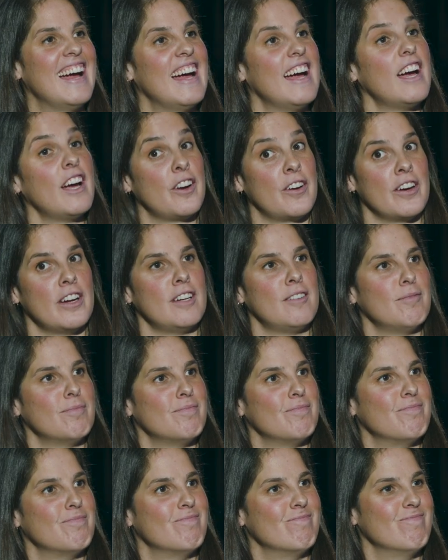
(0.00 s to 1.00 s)
Agreed.
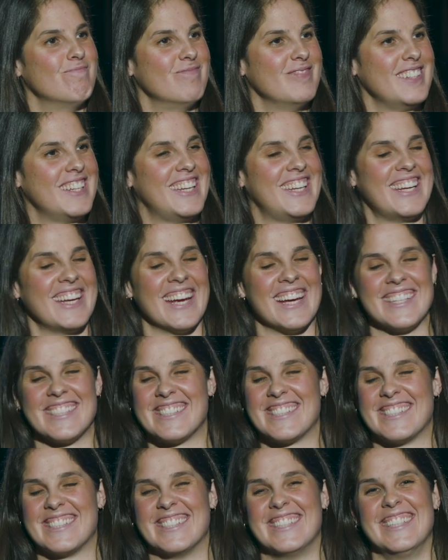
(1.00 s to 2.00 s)

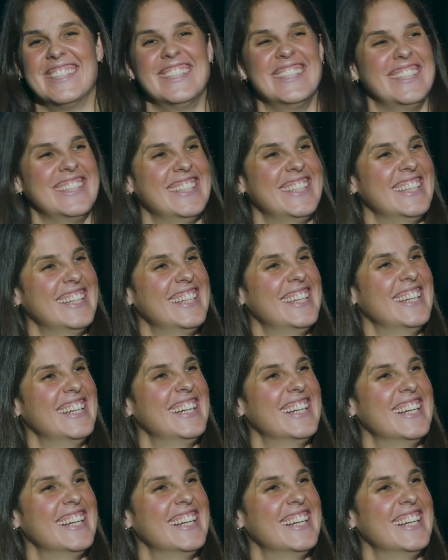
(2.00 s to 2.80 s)
Yes. If you're going to be a